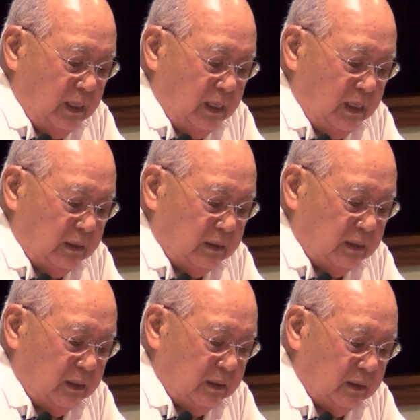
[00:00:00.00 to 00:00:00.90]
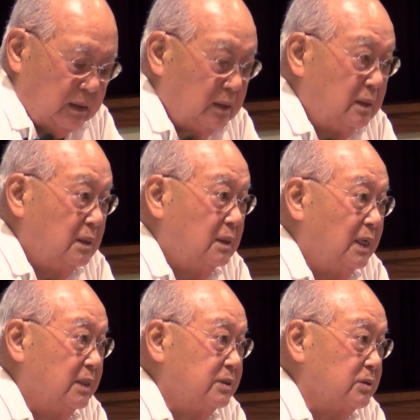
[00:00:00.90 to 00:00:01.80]
and uh,
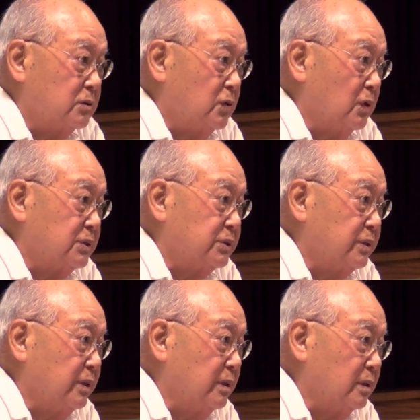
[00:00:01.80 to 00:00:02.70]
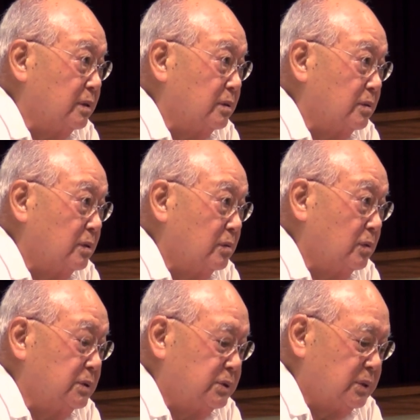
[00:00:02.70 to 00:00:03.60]
answer a questionnaire,
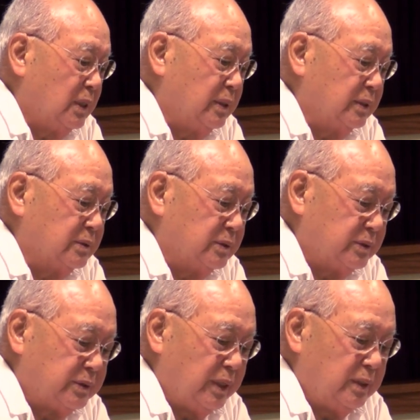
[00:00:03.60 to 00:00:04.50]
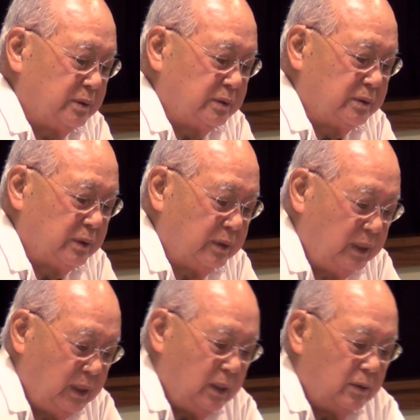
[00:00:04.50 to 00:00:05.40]
which I understand is a
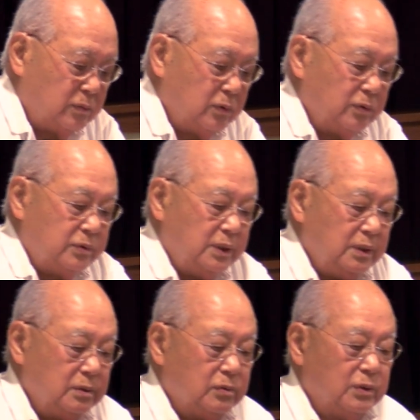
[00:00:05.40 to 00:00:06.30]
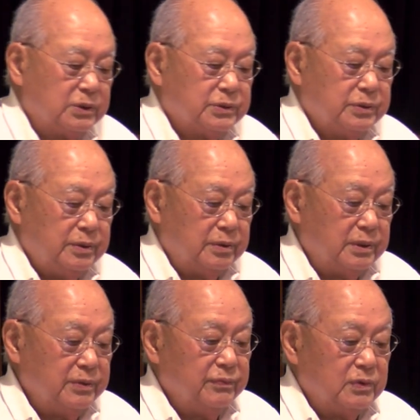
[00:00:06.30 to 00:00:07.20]
routine questionnaire
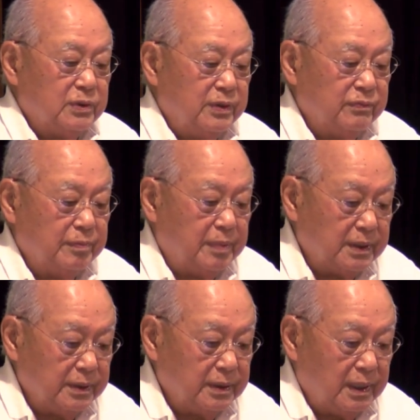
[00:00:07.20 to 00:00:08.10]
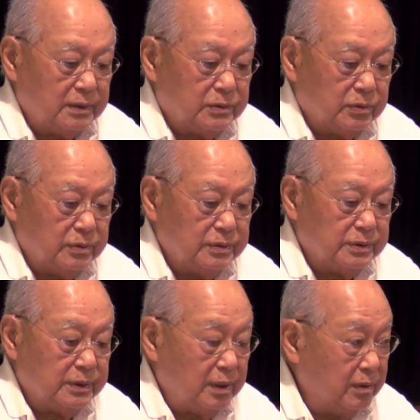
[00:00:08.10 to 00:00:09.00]
given to everybody that joins
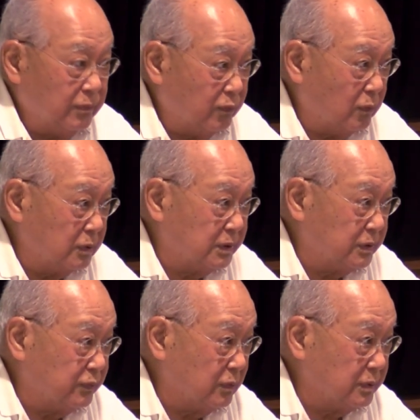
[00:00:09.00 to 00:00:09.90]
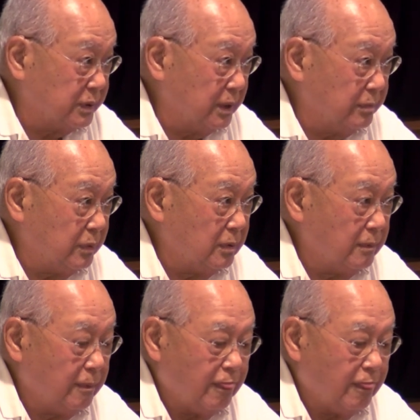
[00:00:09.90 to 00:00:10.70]
the armed forces, for example.